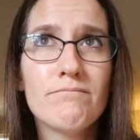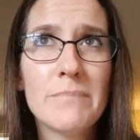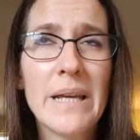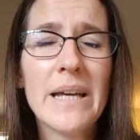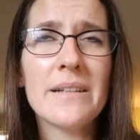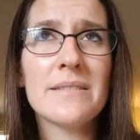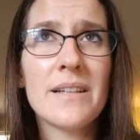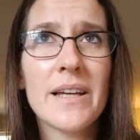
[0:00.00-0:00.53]

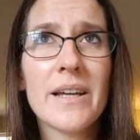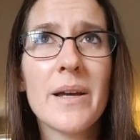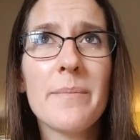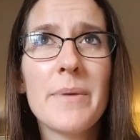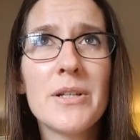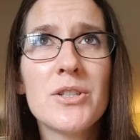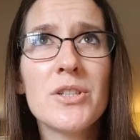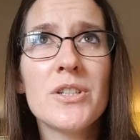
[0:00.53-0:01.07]
Yeah, like I
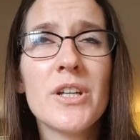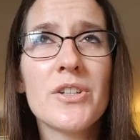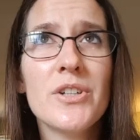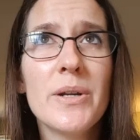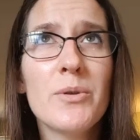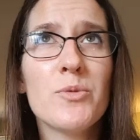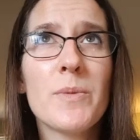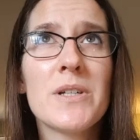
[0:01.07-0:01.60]
mentioned,
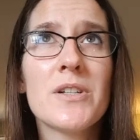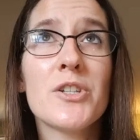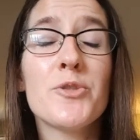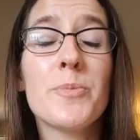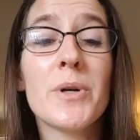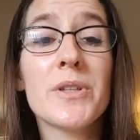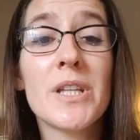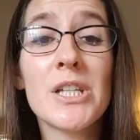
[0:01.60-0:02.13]
yesterday was my
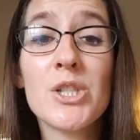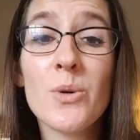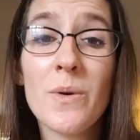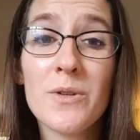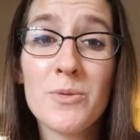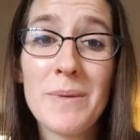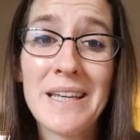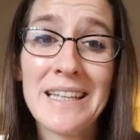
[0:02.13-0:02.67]
son's birthday, so
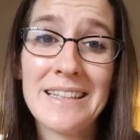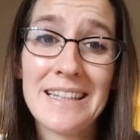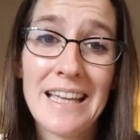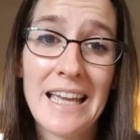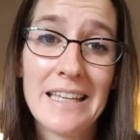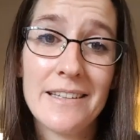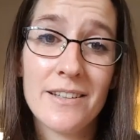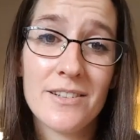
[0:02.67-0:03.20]
I was making a
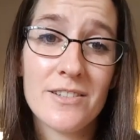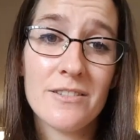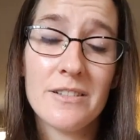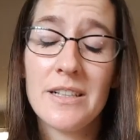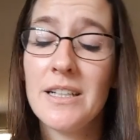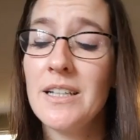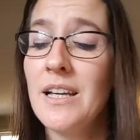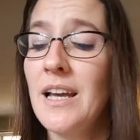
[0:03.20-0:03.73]
cake
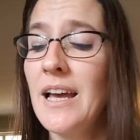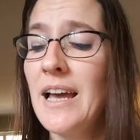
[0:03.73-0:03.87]
yesterday.